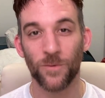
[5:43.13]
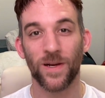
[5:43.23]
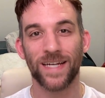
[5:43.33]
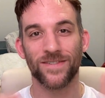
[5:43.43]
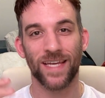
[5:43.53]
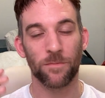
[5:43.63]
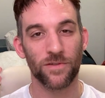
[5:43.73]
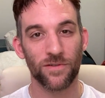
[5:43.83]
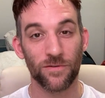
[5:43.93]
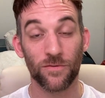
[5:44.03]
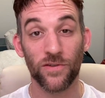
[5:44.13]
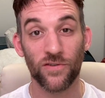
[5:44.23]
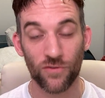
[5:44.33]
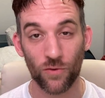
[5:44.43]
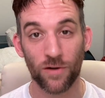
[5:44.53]
We're actually able to
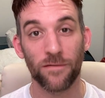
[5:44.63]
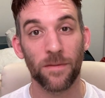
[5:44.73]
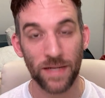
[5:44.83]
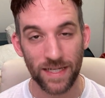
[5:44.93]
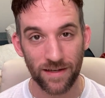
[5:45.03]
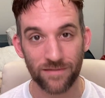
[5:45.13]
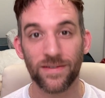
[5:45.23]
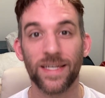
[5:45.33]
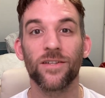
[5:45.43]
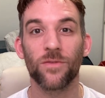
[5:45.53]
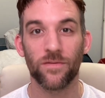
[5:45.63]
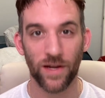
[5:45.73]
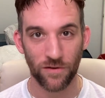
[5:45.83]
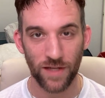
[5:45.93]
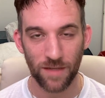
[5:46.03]
store the PDF into a
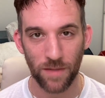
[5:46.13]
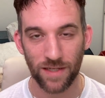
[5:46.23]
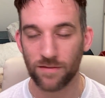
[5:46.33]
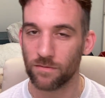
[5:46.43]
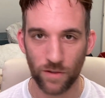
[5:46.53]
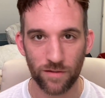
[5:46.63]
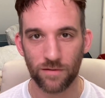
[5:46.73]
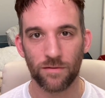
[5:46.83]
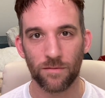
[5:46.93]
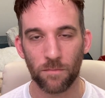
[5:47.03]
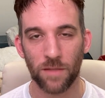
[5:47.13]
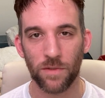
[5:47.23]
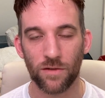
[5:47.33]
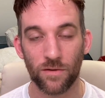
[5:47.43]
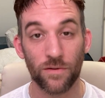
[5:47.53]
vector database, which might
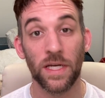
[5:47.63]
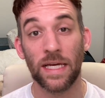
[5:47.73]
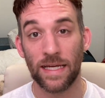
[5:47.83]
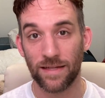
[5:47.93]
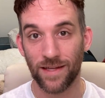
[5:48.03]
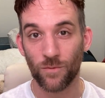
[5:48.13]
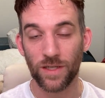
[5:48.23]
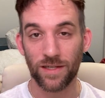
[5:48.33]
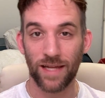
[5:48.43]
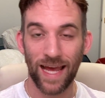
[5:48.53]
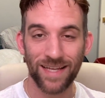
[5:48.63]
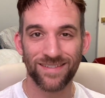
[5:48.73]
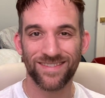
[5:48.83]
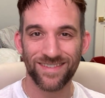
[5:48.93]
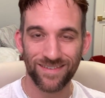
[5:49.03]
be new. Then we could
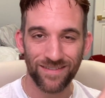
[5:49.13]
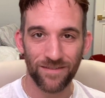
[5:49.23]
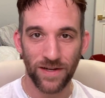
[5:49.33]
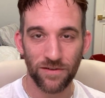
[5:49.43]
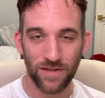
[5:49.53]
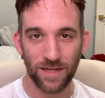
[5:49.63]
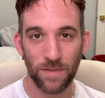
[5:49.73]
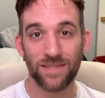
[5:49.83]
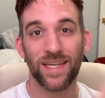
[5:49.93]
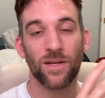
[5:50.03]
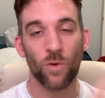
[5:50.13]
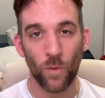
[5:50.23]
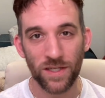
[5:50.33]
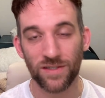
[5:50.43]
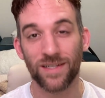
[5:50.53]
ask the vector database a
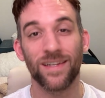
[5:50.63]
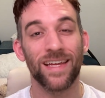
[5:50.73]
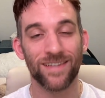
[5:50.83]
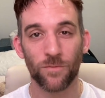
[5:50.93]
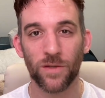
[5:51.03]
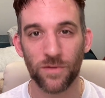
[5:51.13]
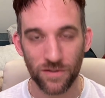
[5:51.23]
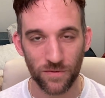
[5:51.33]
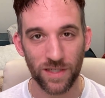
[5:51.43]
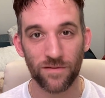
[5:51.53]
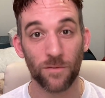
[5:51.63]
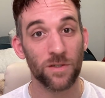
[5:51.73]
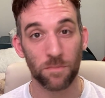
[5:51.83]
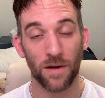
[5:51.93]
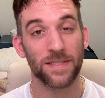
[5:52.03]
question, and then we retrieved a
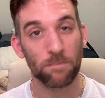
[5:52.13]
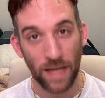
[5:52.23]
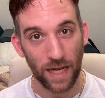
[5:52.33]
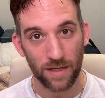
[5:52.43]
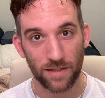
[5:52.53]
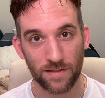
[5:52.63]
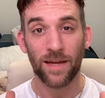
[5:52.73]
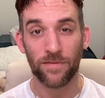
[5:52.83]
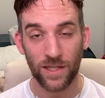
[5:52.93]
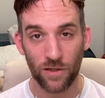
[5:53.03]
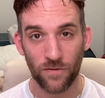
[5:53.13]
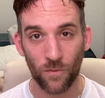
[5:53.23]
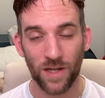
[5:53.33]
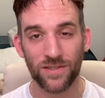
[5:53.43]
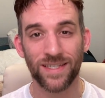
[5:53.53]
response back. I thank you for
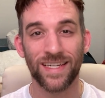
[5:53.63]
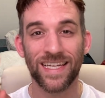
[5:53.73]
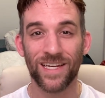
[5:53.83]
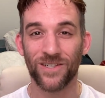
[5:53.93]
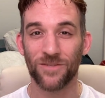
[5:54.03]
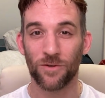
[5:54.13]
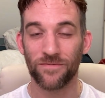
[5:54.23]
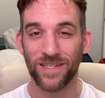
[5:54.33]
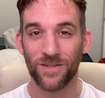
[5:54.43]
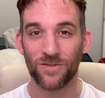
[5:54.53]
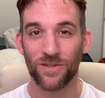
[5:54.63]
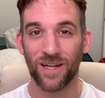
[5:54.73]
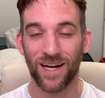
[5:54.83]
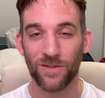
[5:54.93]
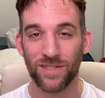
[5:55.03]
watching. Here's some more videos on
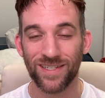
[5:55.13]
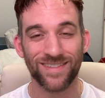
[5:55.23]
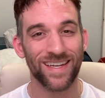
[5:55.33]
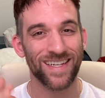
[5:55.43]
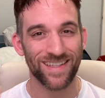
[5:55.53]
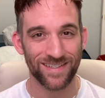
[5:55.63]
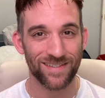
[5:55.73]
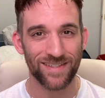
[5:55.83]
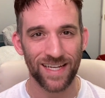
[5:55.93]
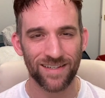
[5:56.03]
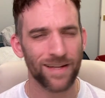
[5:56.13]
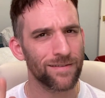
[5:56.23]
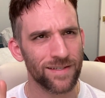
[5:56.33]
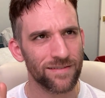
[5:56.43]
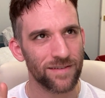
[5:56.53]
Autogen. Again, this is day
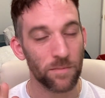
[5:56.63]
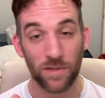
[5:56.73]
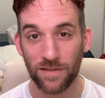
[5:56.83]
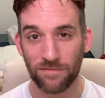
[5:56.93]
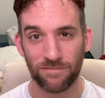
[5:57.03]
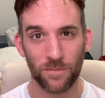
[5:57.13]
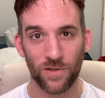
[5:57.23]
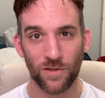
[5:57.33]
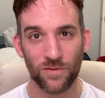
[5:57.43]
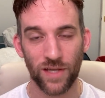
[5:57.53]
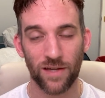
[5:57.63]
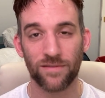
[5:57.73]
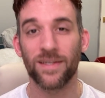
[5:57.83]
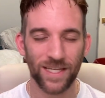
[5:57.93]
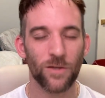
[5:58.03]
19, I believe. I'm starting to lose
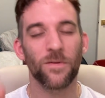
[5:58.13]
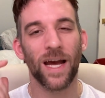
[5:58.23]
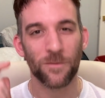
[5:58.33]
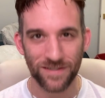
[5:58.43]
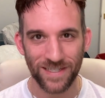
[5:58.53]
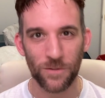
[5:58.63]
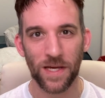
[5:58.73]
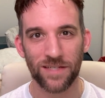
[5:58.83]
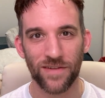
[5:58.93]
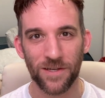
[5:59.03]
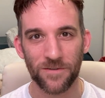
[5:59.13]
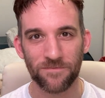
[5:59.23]
count. Thank you. I will see you next video.